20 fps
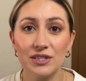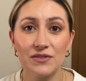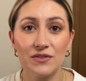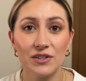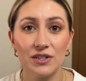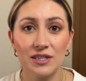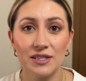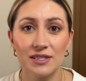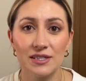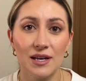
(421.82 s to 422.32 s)
for
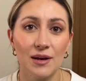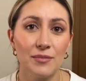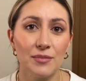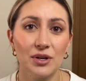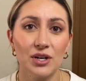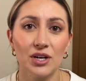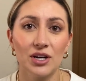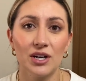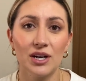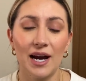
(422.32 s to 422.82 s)
the
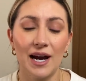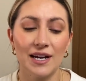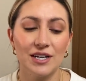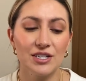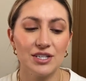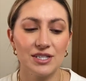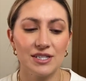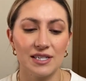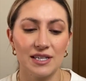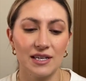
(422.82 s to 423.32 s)
summer. I
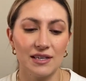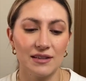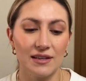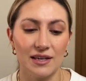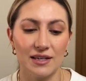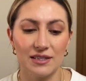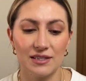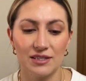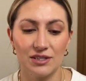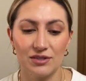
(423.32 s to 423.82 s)
just think
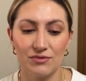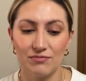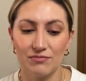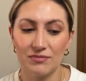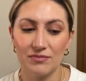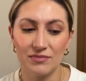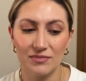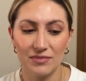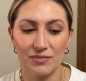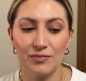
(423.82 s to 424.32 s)
that's
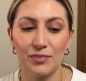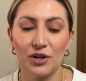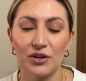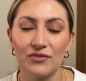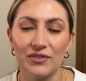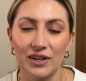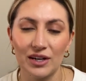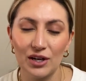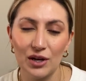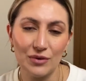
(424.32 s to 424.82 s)

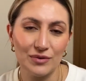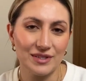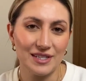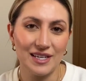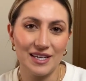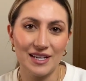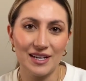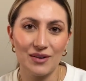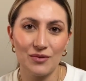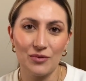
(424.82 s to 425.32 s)
perfect
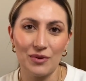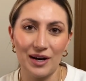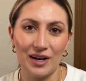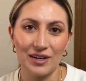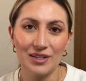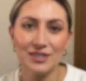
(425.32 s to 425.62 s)
cozy wear,